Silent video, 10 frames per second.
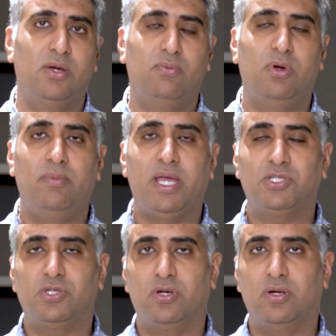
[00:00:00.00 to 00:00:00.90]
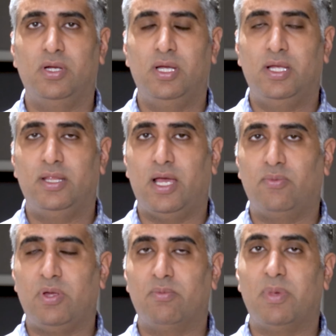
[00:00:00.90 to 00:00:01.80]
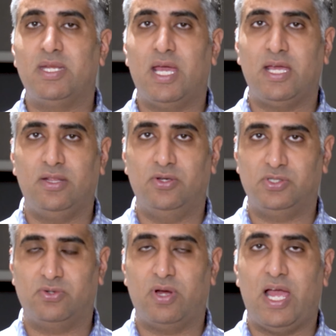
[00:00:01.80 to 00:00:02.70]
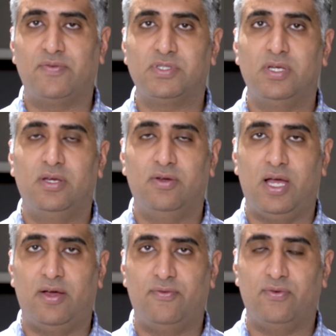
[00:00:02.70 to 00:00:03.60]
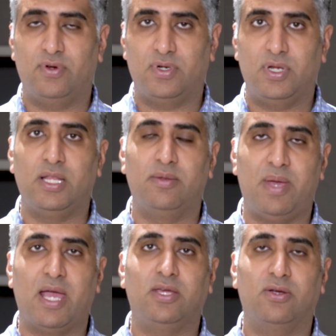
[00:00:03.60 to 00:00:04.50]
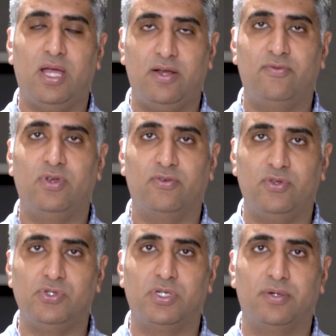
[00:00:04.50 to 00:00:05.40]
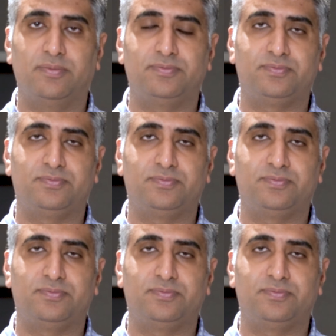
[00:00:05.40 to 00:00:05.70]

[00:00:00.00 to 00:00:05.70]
we'll make sure that we maintain those grafts uh, for in the back of your head for your future.